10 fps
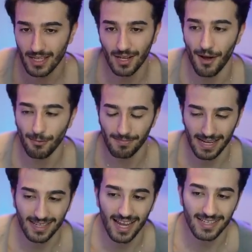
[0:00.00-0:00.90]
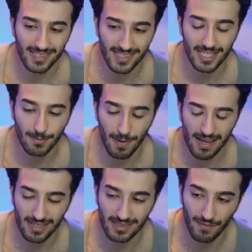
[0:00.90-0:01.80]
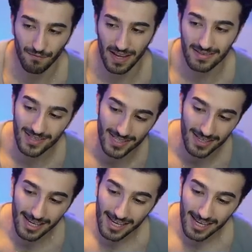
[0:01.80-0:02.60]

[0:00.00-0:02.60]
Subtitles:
you know, that guy that sits back and defends.